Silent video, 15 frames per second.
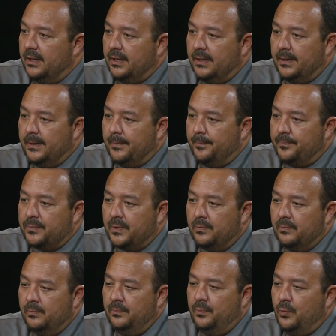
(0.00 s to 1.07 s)

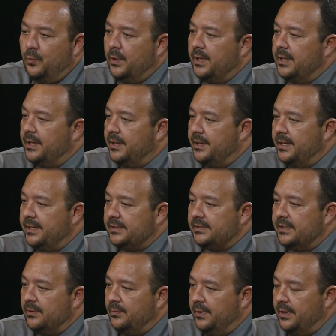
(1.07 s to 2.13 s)
One of the things
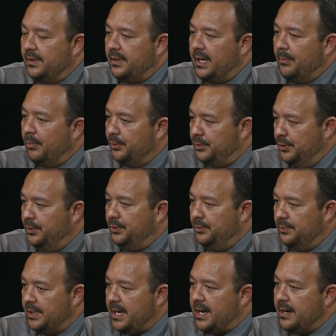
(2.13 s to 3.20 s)
that we are able to do
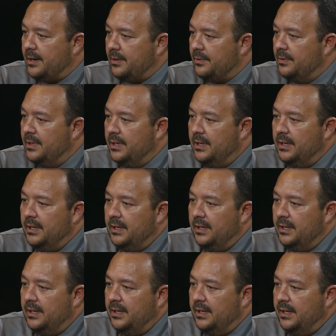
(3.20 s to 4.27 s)
now
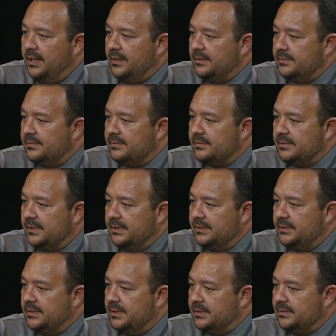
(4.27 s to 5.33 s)
is
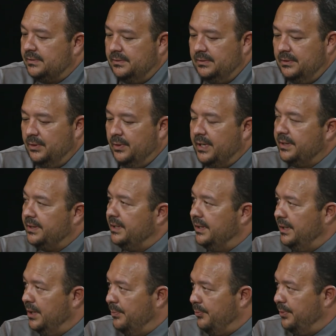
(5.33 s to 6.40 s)
just go out there
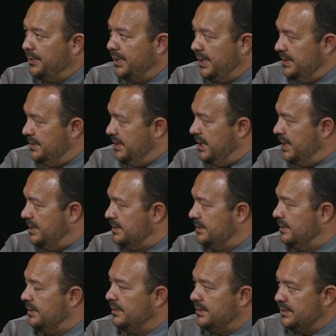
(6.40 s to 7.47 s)
and help with their
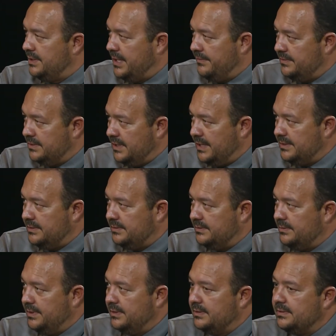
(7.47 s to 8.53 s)
education and their driver's license
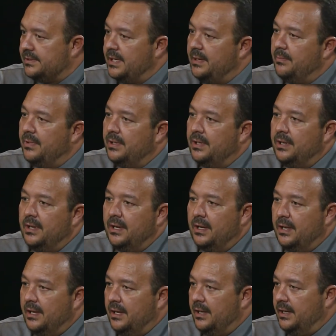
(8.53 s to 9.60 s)
reinstatement,
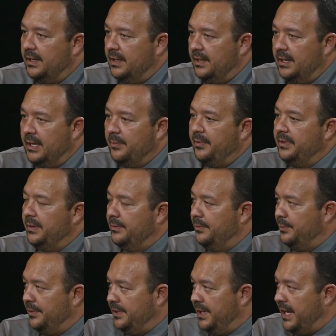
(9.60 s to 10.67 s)
helping them
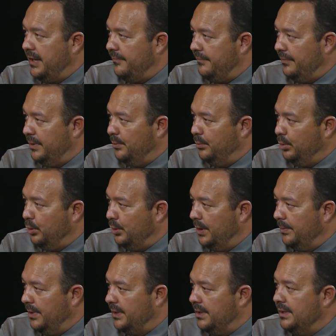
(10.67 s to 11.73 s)
with gainful
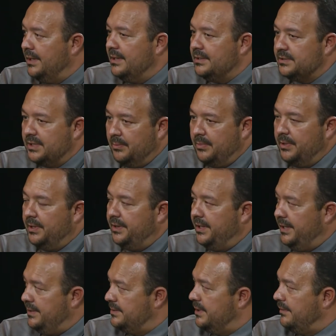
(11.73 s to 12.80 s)
employment. Some of the
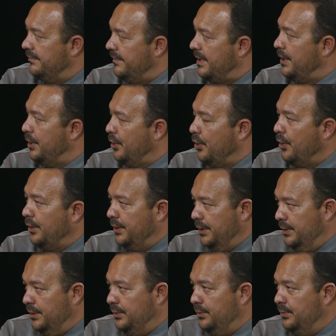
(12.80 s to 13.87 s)
things that are very hard to
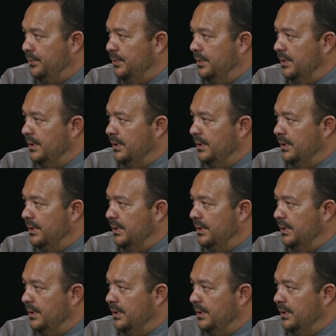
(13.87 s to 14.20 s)
do